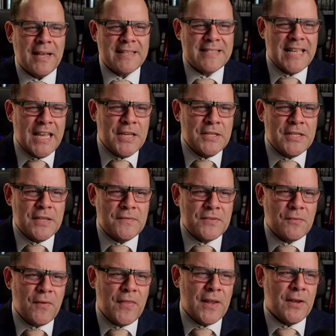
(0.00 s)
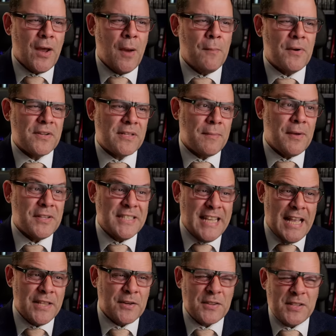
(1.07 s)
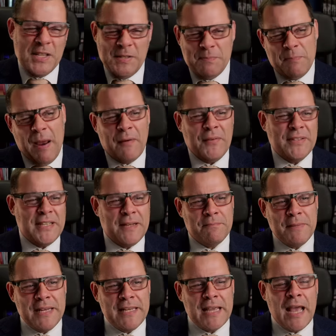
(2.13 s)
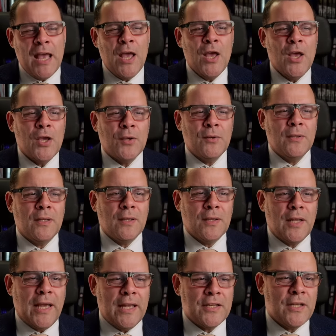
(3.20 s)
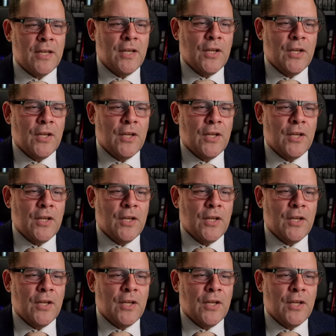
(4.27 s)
executives with the numbers about gender disparity in media could lead